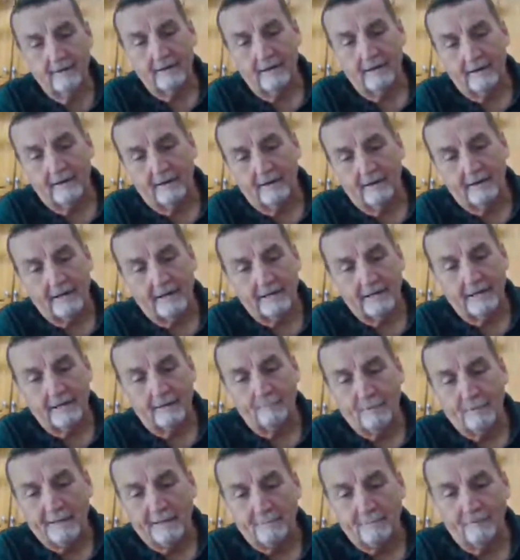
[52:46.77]
Uh, I let
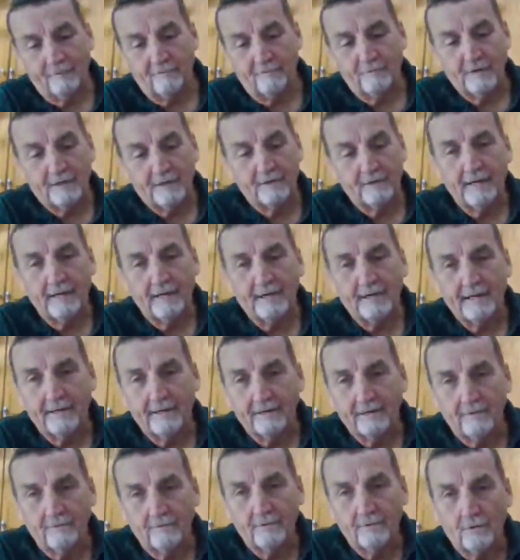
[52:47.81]
people figure that out
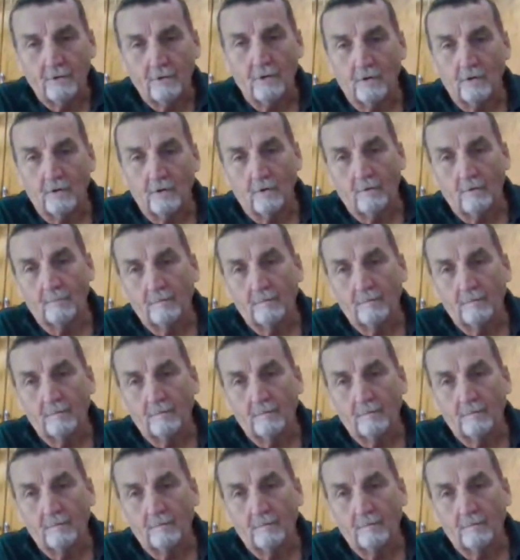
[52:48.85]
on their own.